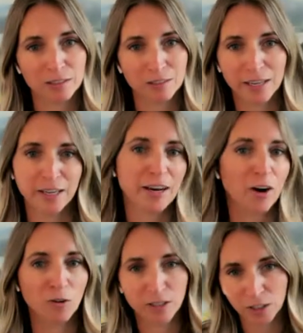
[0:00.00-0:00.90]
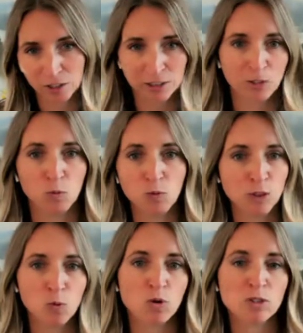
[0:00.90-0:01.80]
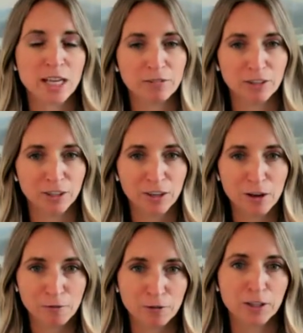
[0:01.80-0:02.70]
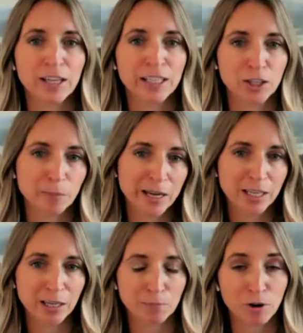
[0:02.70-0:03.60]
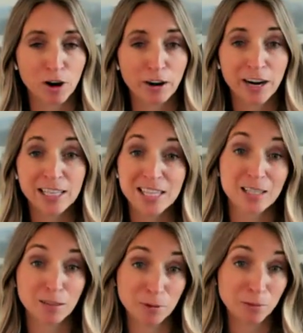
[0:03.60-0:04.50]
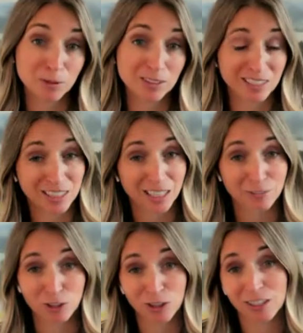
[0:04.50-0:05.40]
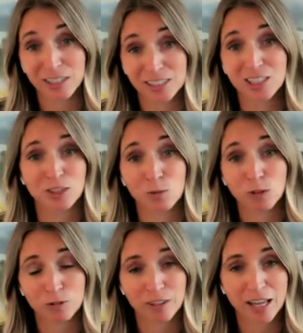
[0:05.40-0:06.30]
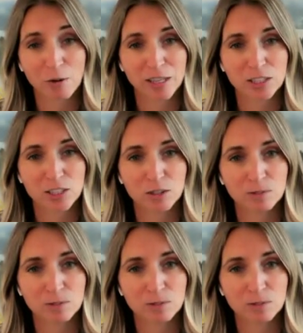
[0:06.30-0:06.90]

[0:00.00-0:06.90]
in and out you'll you you won't ever feel like you're making progress and the people inside of your organization will feel that way too